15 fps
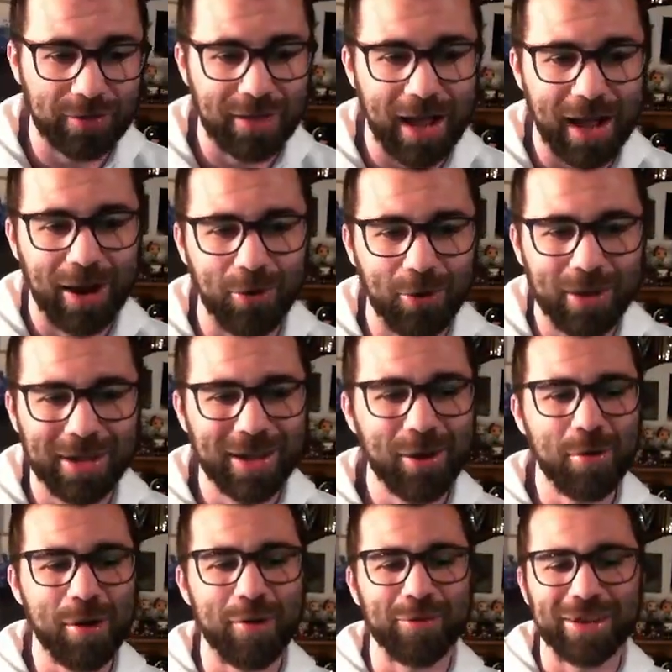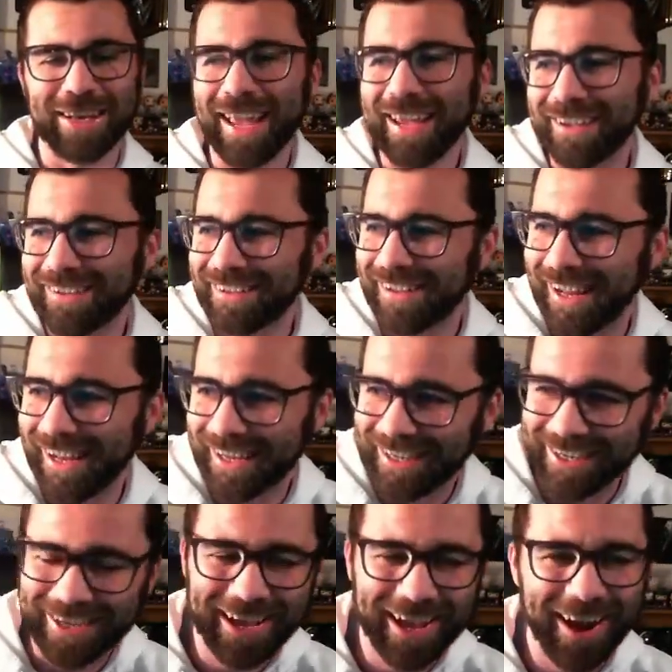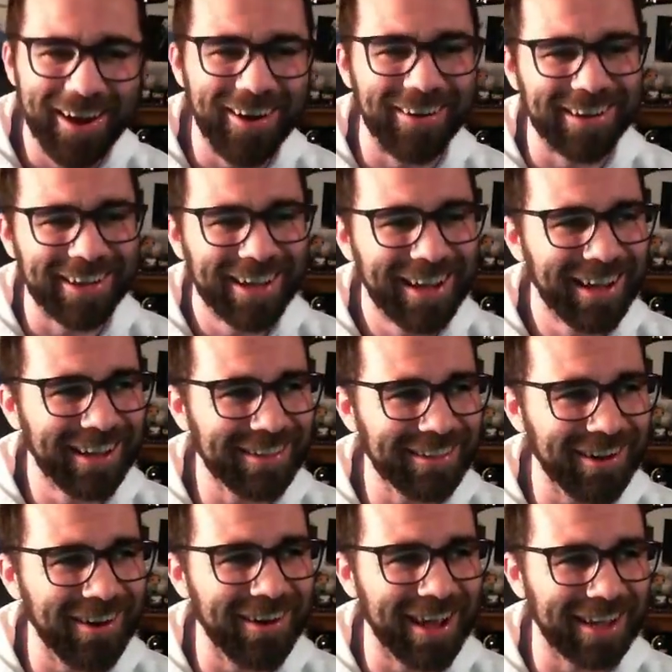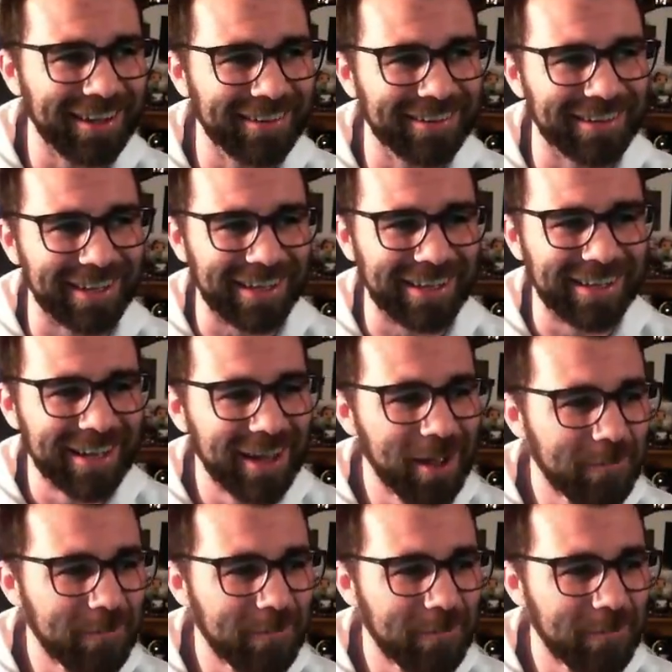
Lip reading: now with an XG. Oh, it's our XG.